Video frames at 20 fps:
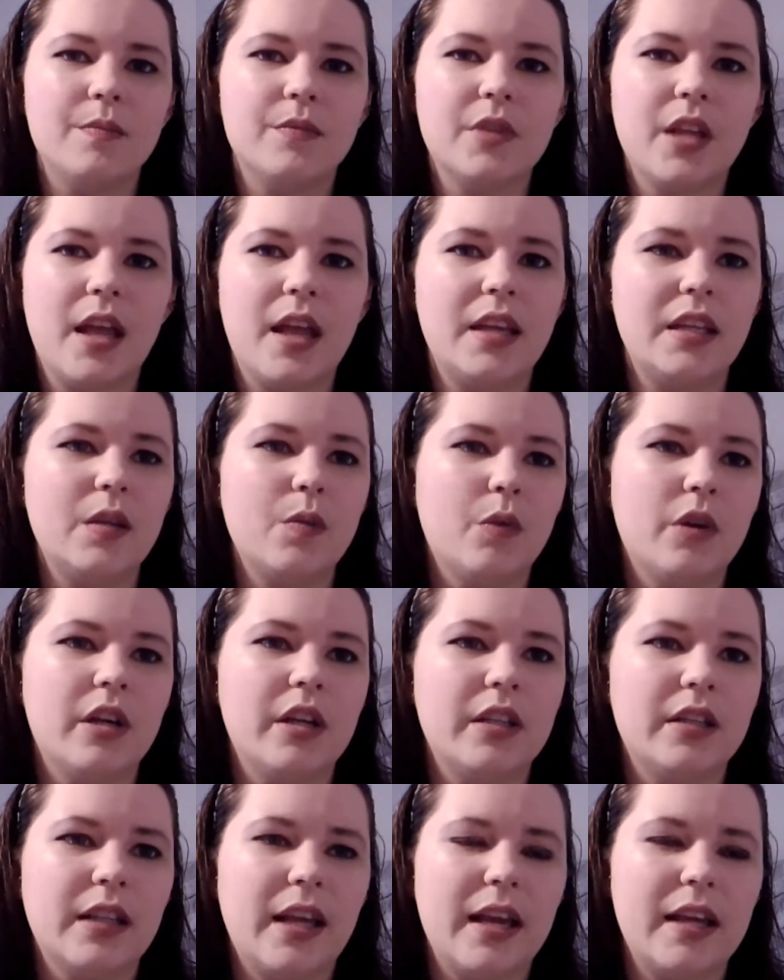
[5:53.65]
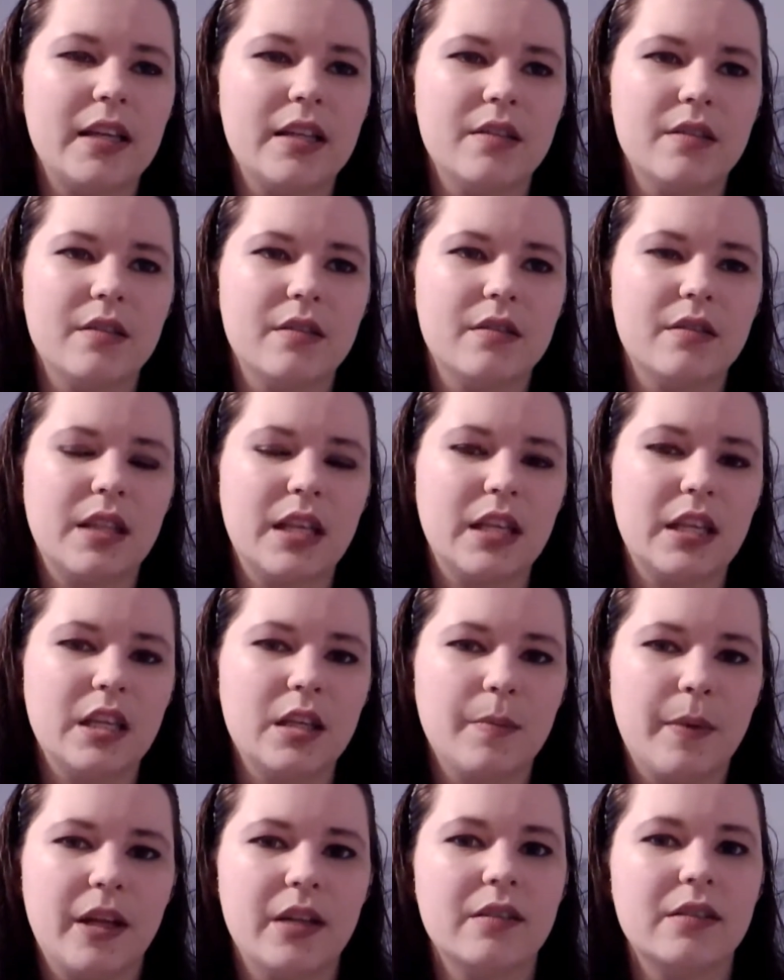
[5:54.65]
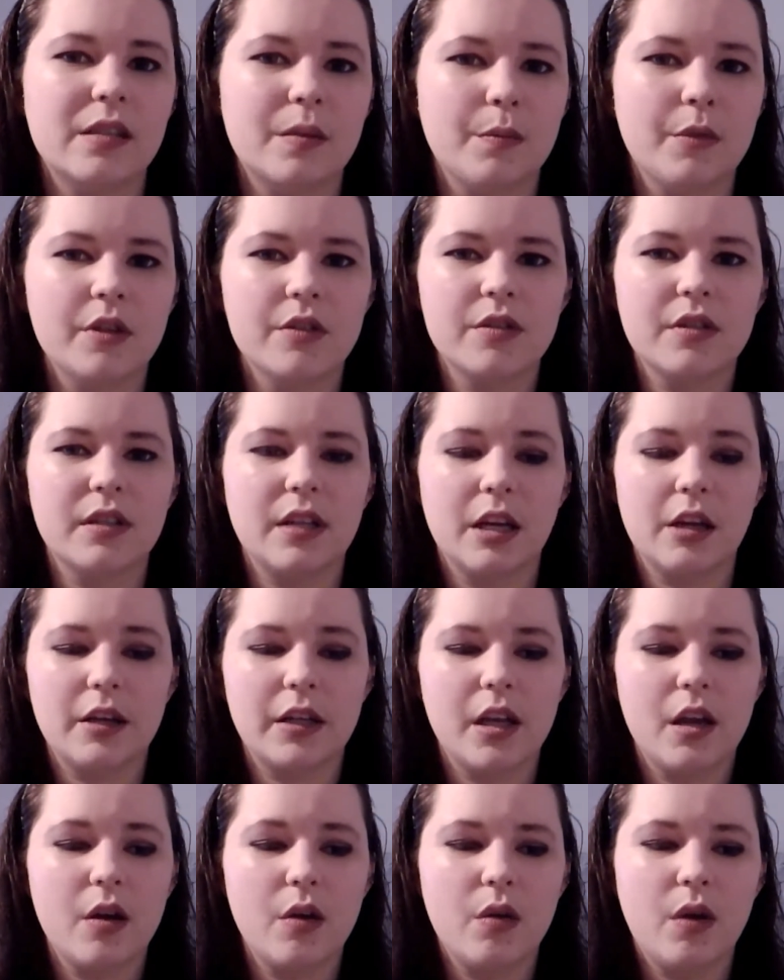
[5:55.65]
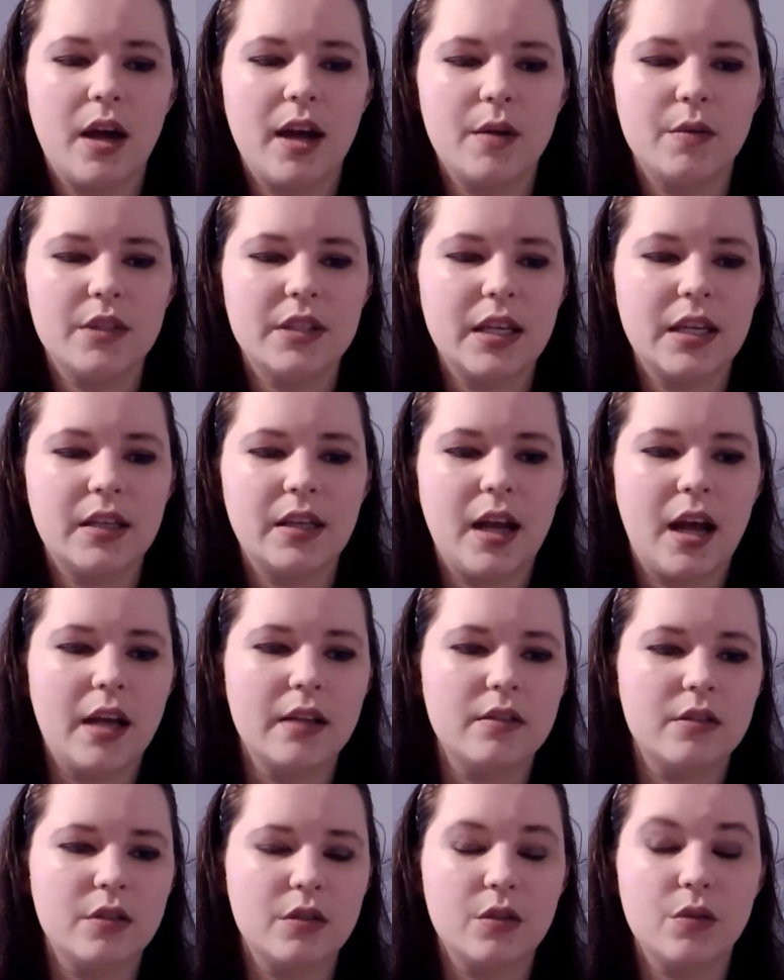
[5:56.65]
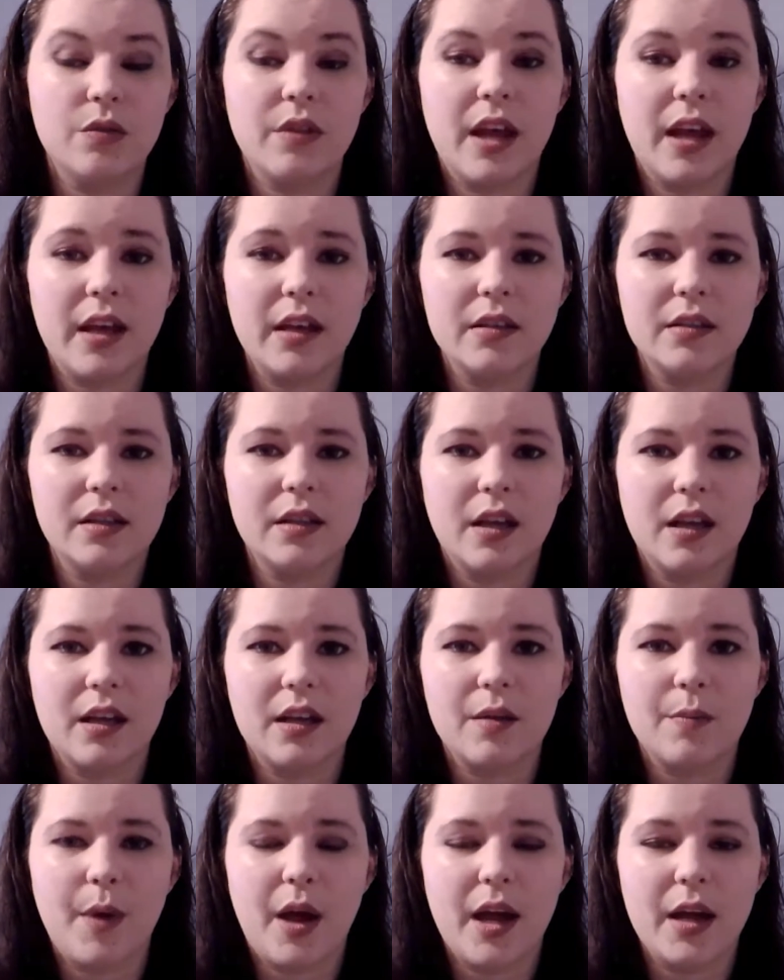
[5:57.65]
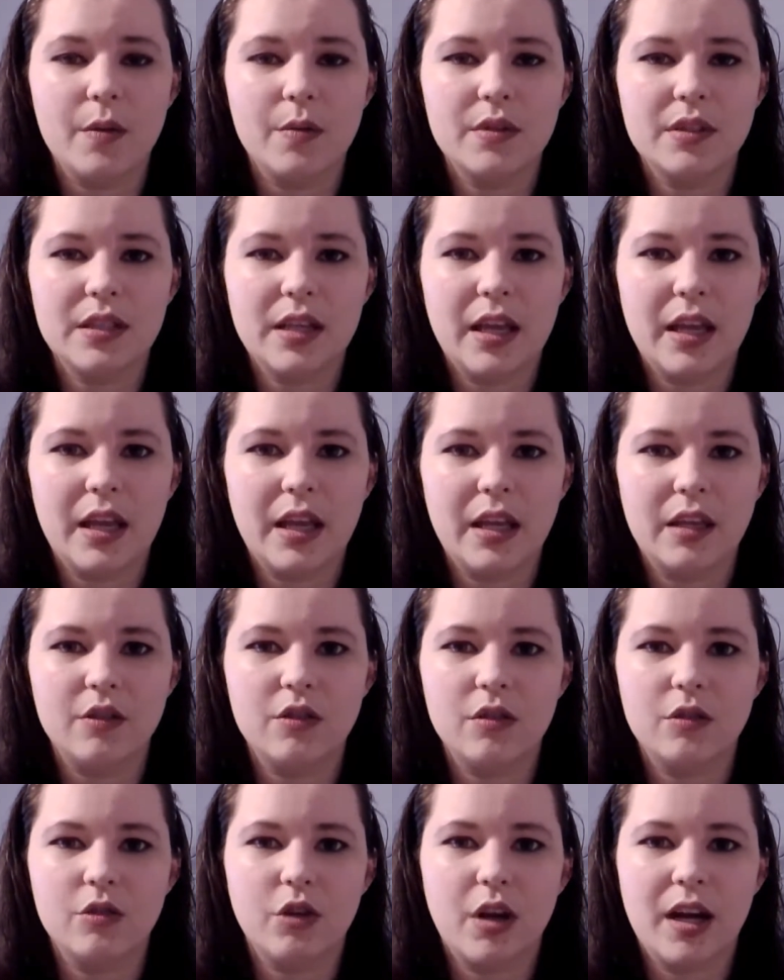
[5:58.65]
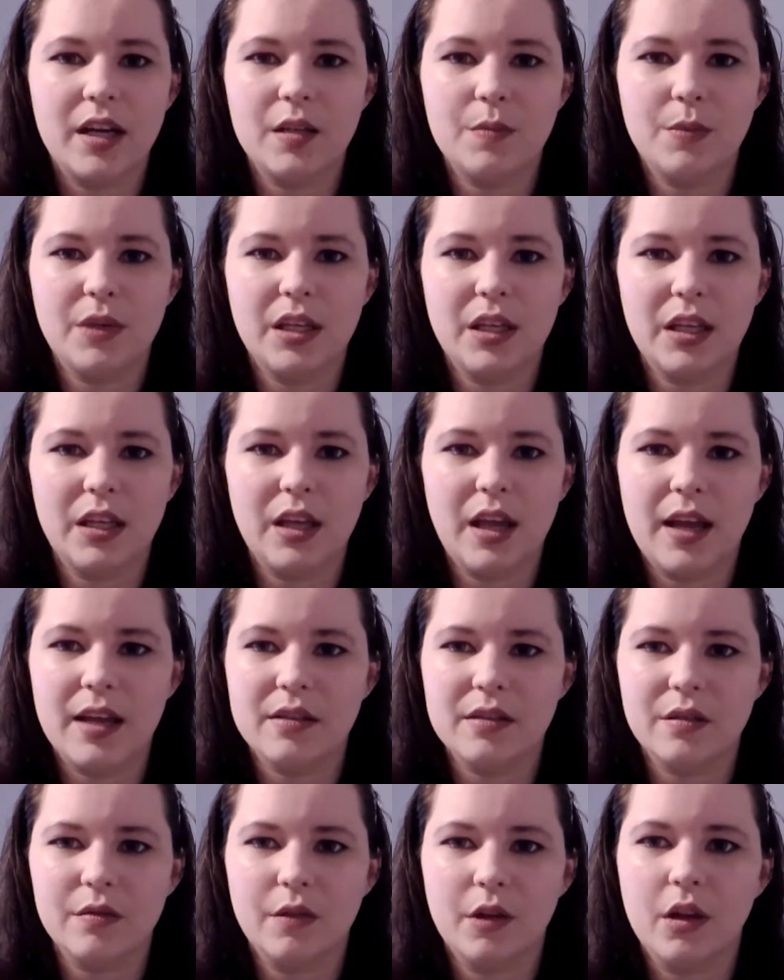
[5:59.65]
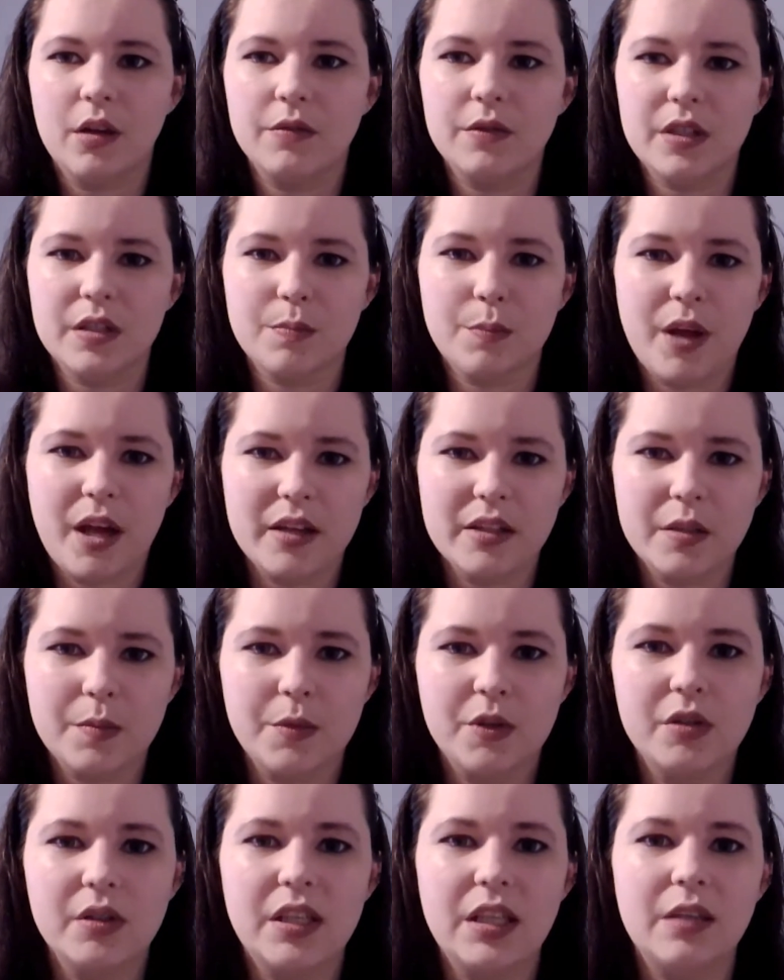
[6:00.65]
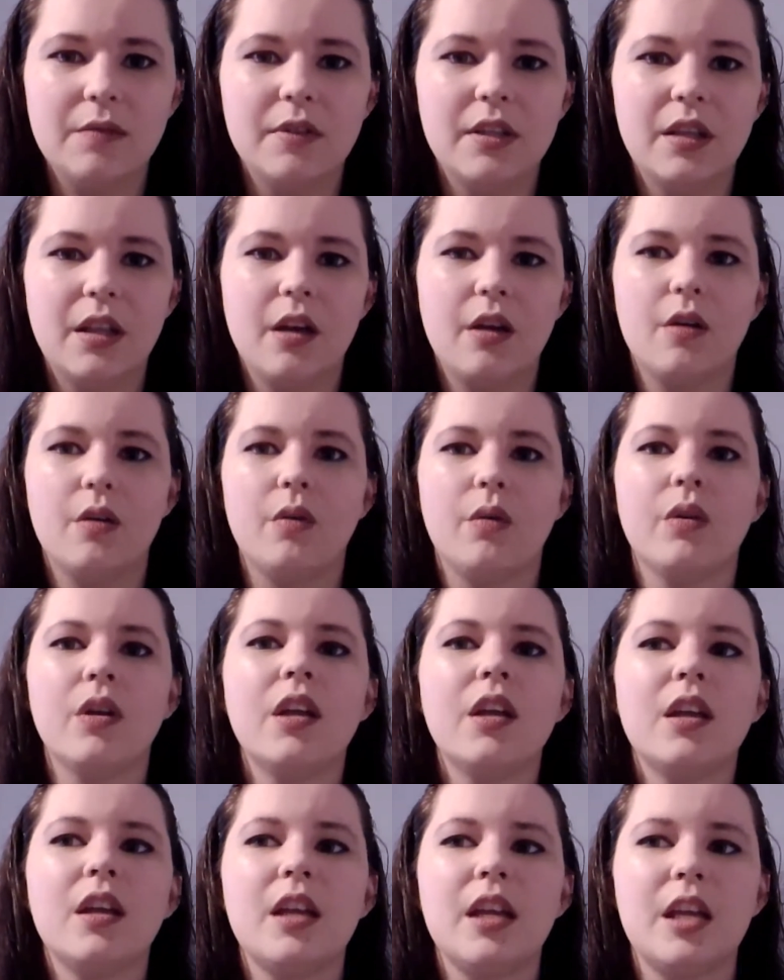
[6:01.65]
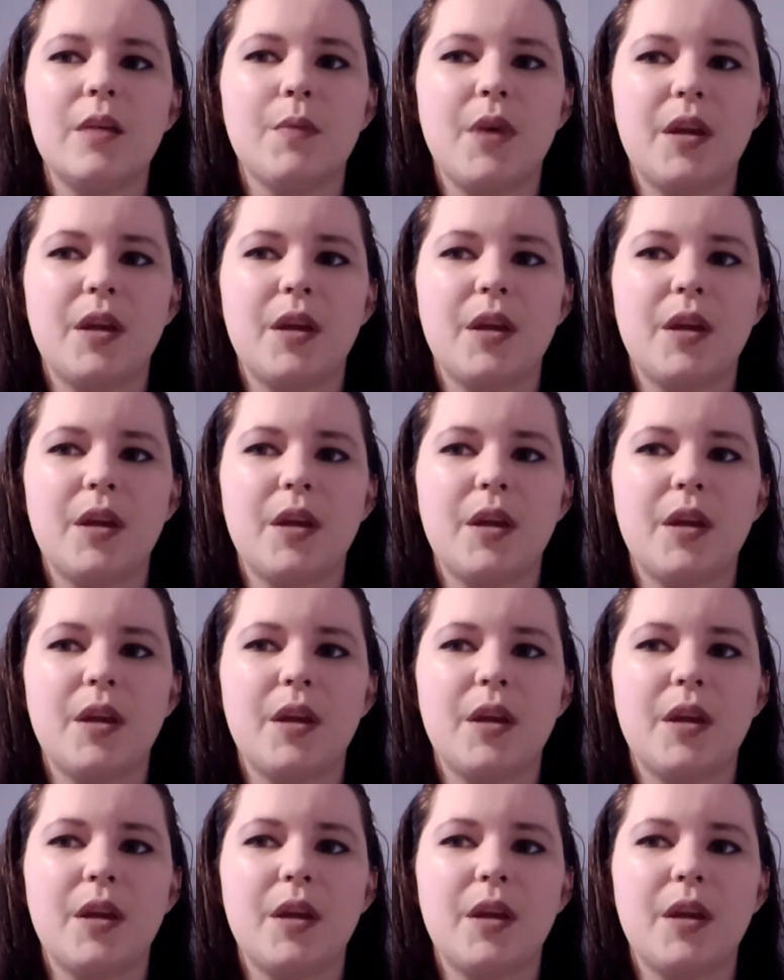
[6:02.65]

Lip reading: To anyone that is thinking about a similar scenario, I would say not to do that. I would say to try to be as involved as possible, even though it